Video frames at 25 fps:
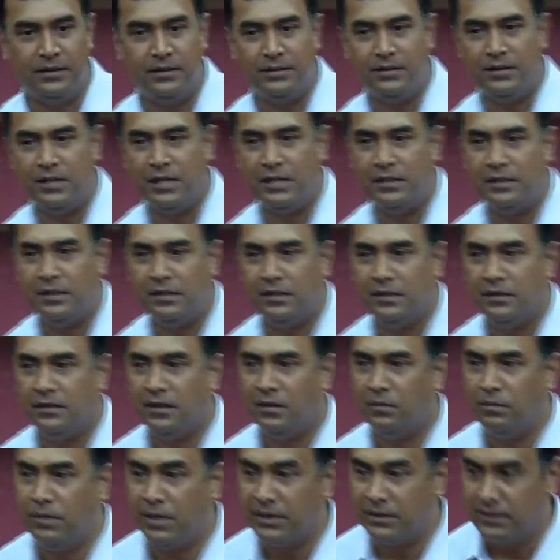changes in the
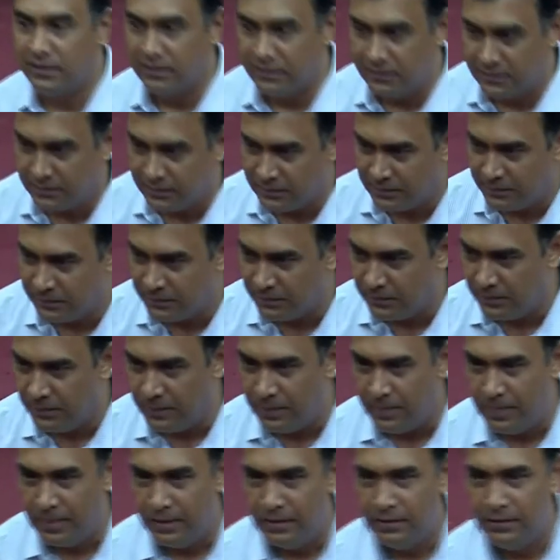basis,
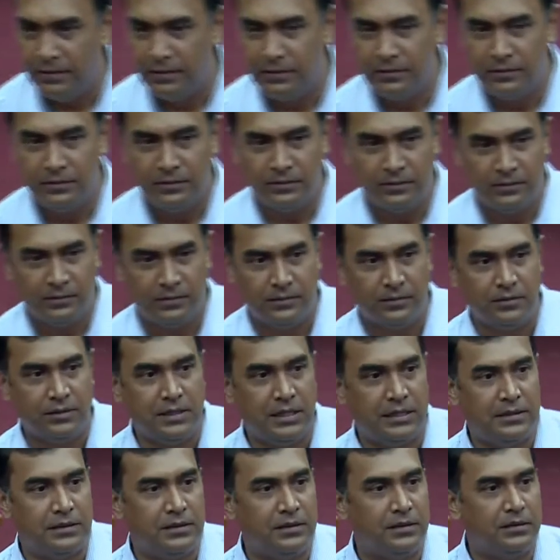
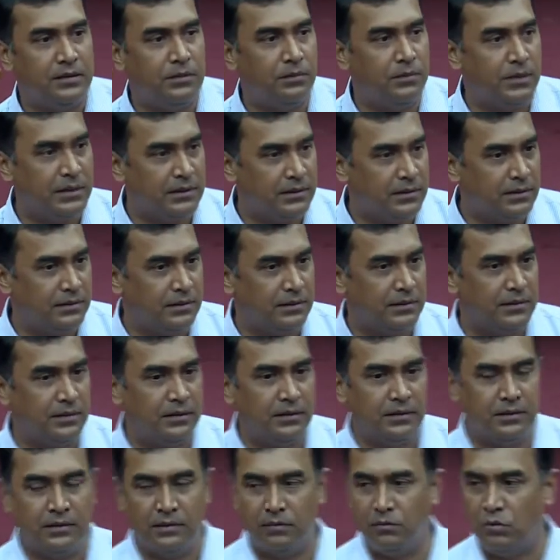changes in the basis,
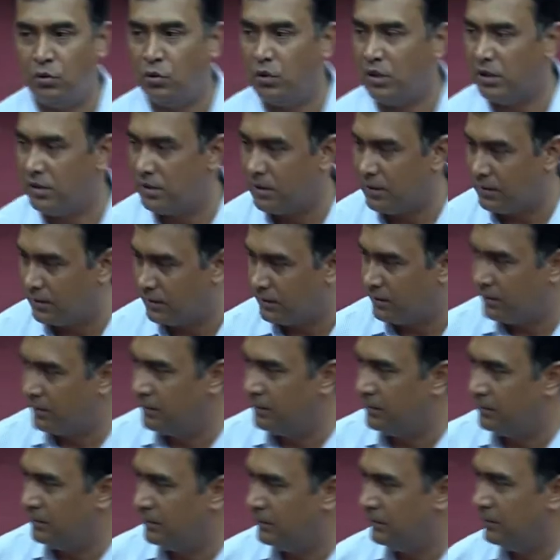mutations.
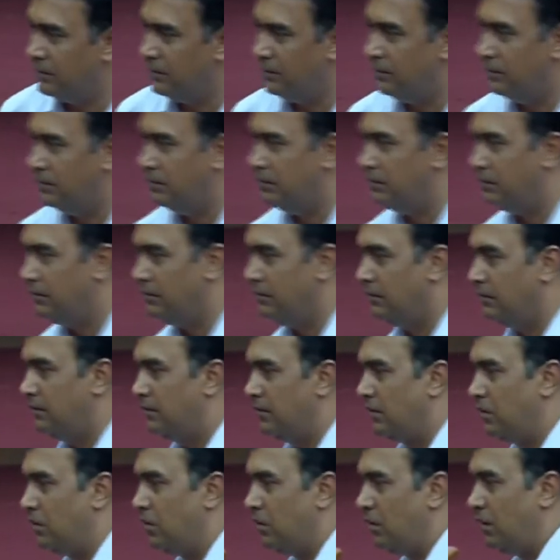
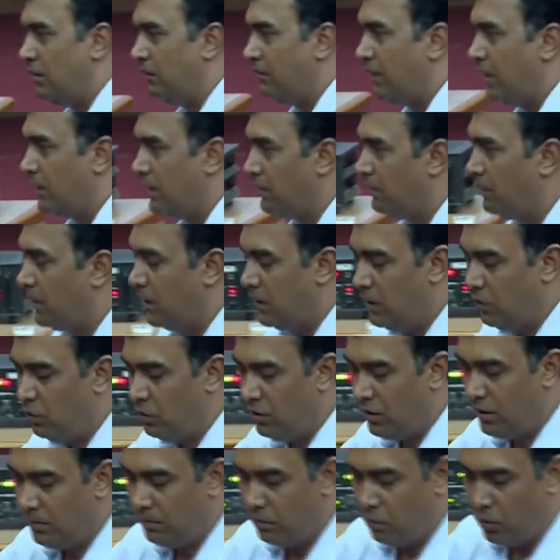So, if at a
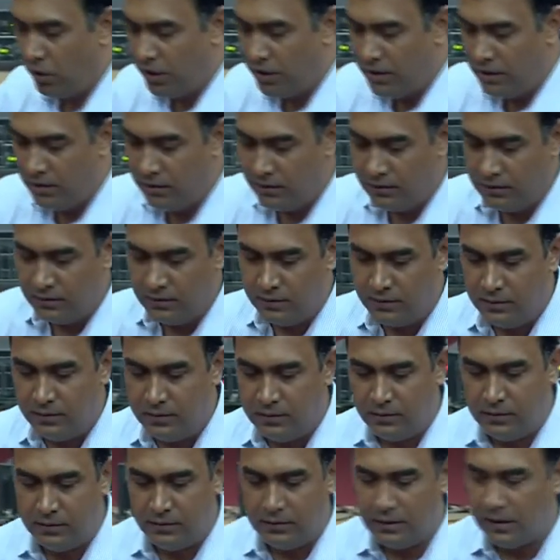particular point
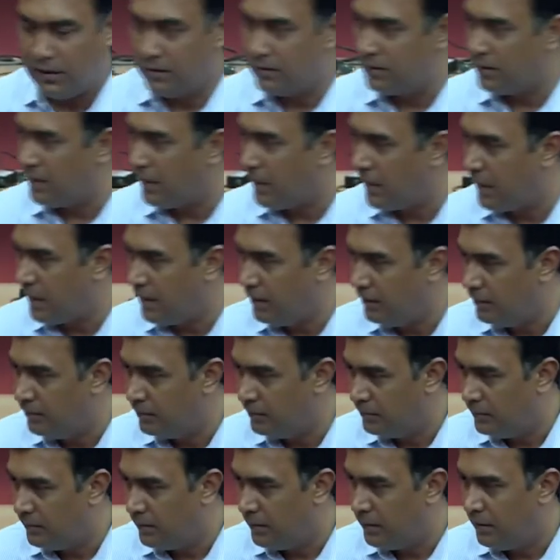there is A
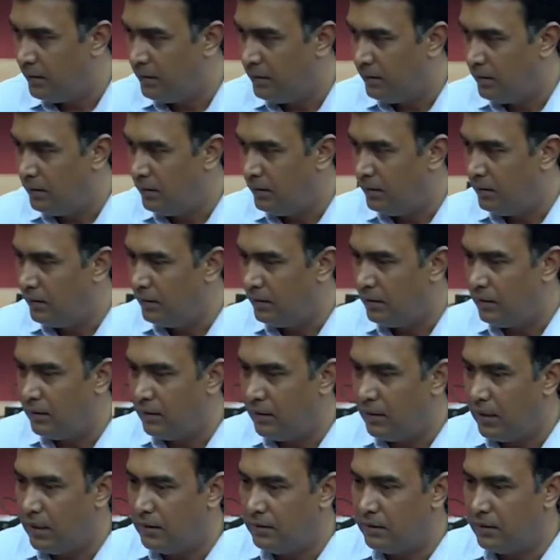
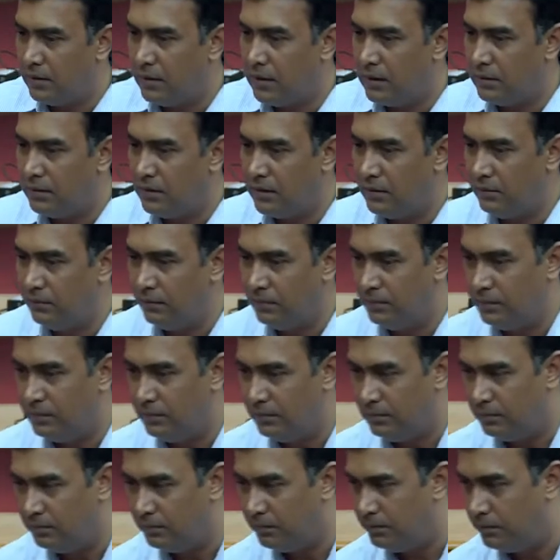and the other
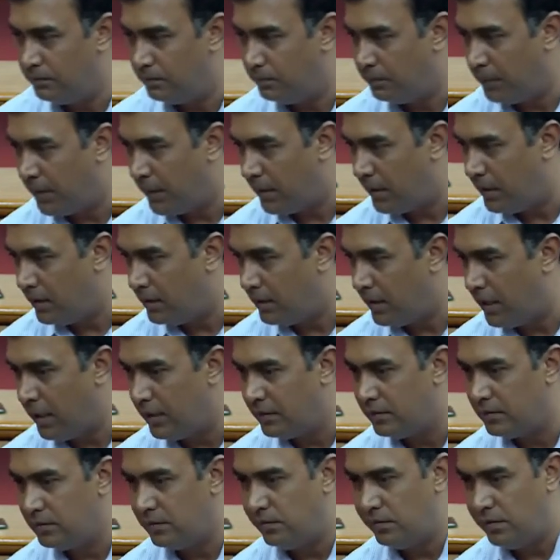parent
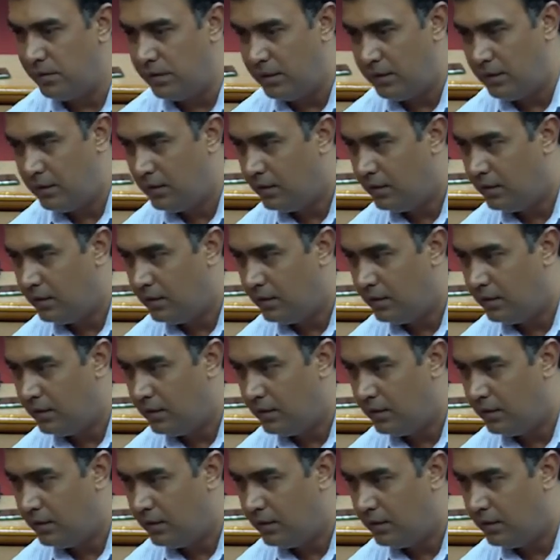has G